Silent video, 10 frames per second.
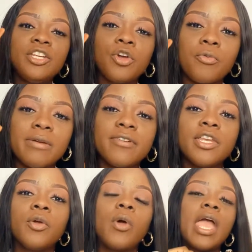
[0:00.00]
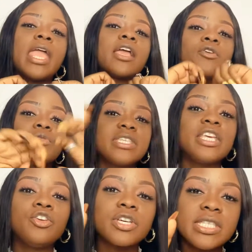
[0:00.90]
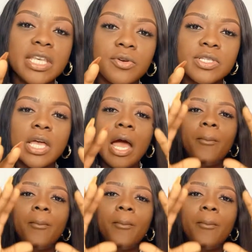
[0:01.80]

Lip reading: your revenue, increasing your sales.